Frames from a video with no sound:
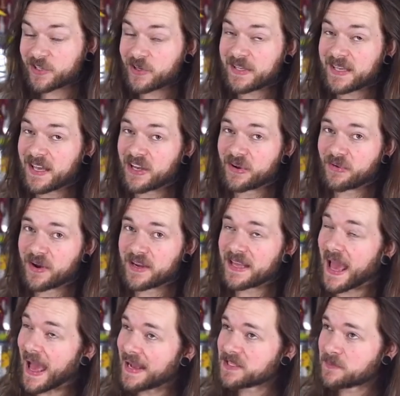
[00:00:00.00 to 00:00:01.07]
your kid already
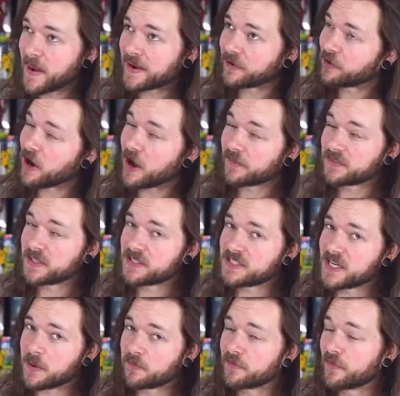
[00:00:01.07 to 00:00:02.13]
has Minecraft in some